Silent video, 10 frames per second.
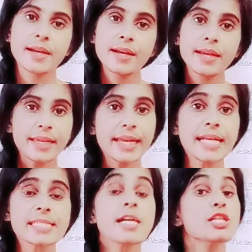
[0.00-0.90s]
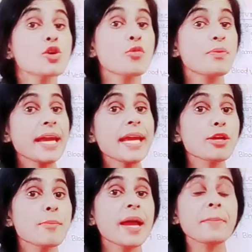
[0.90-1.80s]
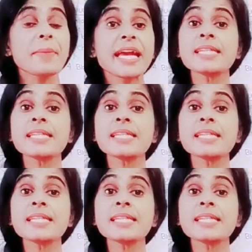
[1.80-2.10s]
Yes, so we human beings